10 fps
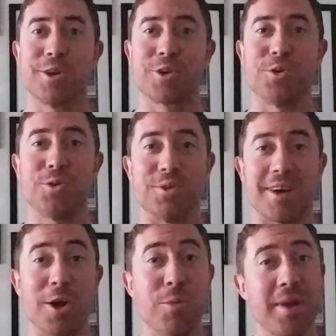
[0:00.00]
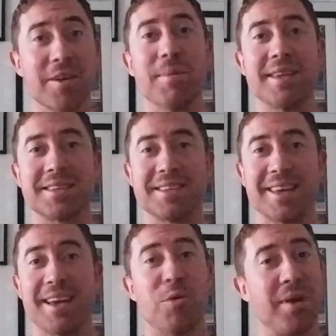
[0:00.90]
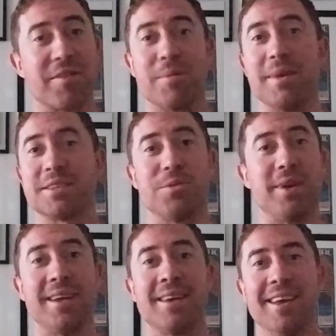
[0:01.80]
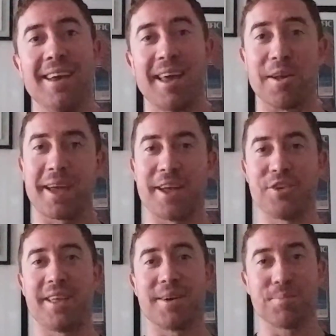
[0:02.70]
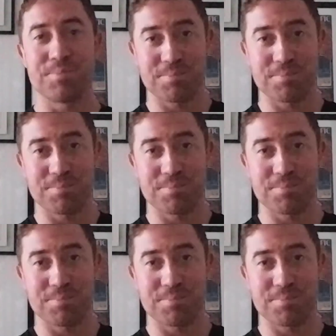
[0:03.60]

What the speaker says: Cool. I hope you have an amazing day. I hope you have an amazing week, and I'll catch you later.